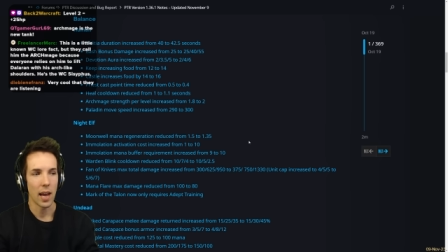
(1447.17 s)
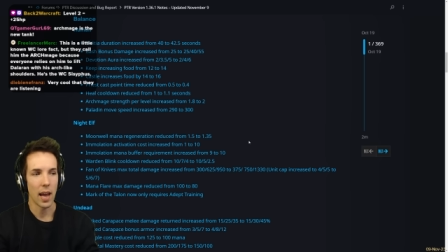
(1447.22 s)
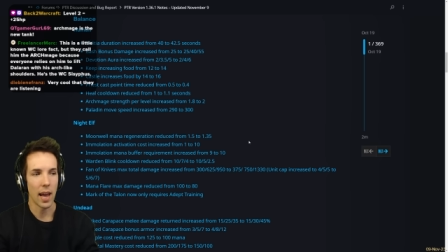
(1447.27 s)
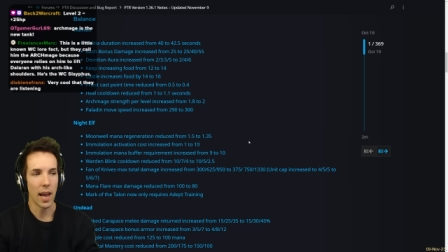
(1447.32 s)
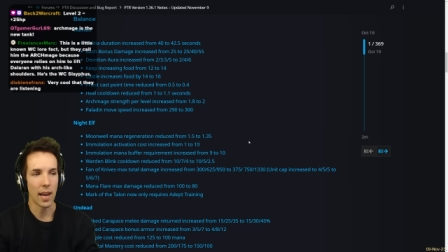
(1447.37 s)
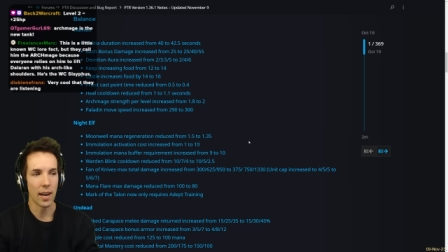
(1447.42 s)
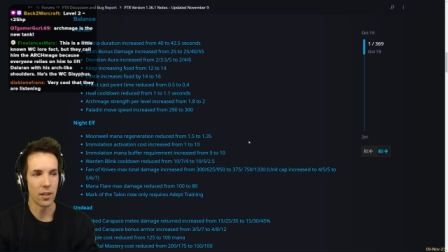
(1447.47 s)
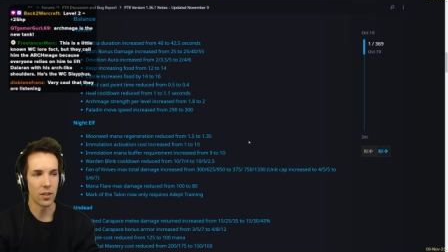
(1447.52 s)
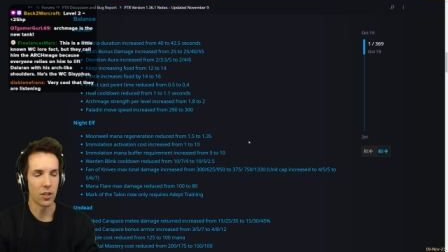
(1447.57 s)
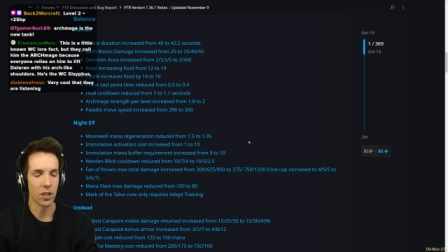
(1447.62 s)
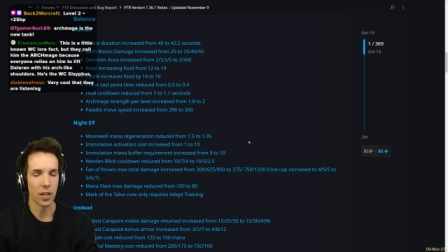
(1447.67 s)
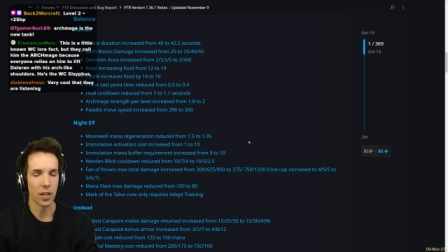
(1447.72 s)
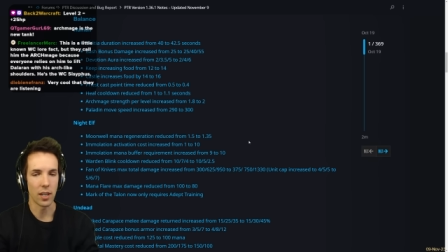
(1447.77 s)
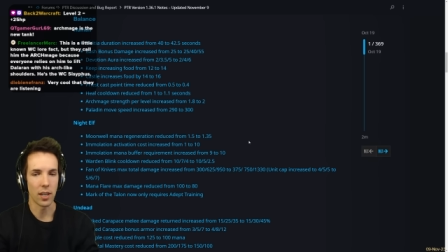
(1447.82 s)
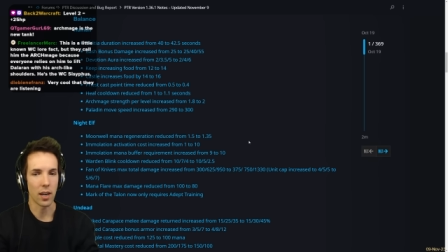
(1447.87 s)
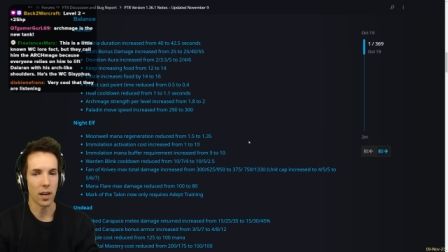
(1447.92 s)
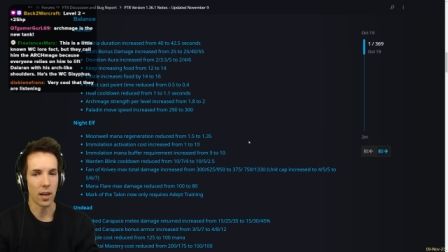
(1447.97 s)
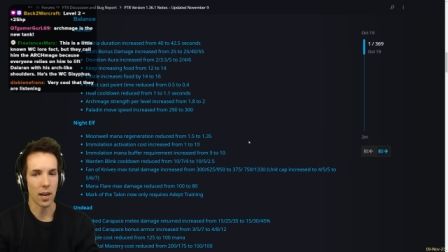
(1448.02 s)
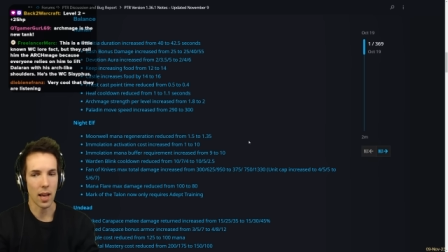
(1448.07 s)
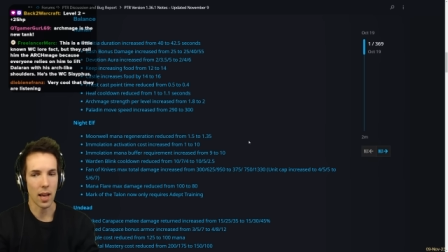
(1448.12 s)
energy
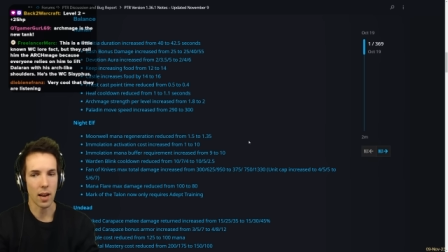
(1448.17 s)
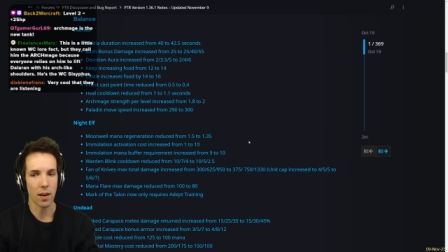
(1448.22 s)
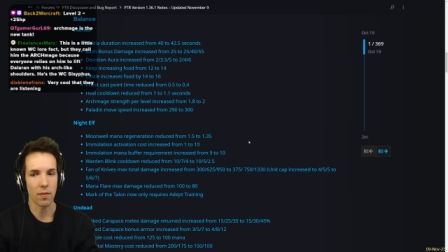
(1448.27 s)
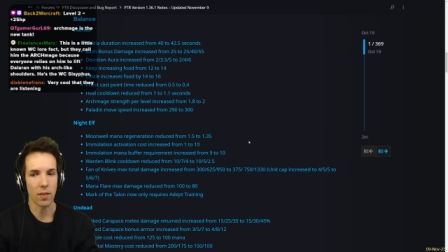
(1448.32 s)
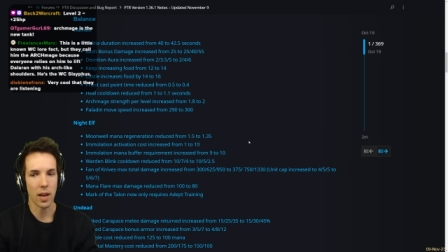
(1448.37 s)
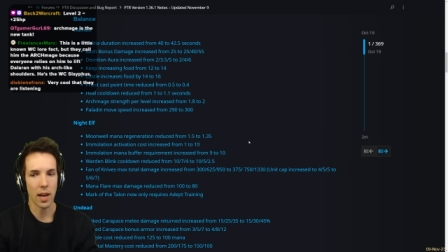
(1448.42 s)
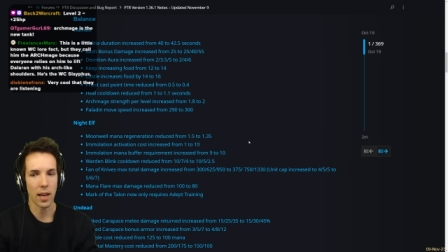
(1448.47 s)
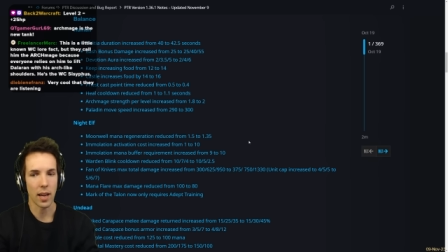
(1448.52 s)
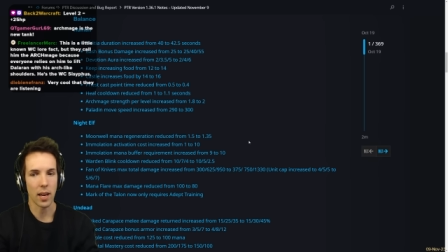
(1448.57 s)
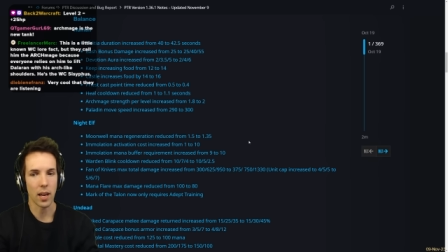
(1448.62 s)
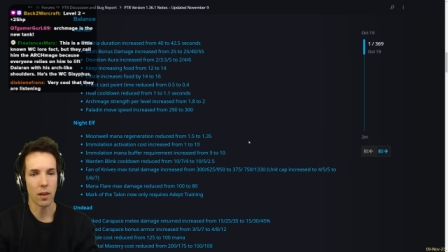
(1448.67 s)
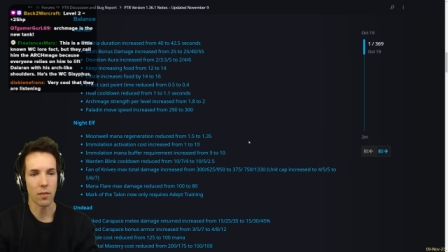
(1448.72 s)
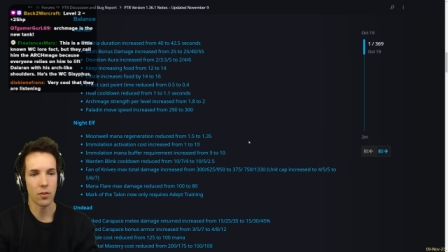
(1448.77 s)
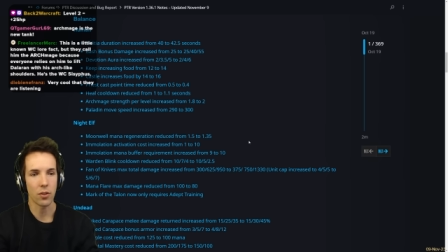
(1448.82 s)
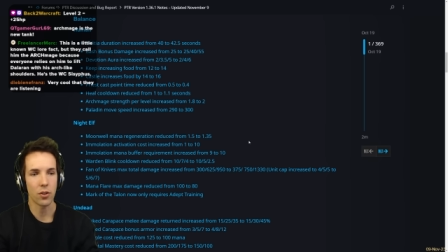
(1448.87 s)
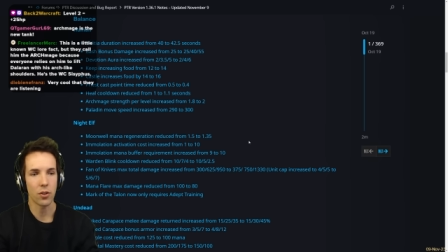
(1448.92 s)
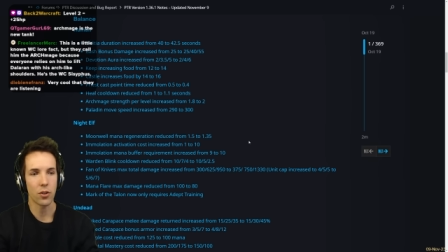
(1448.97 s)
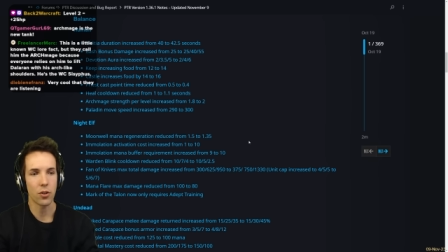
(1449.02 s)
that a lot of night elves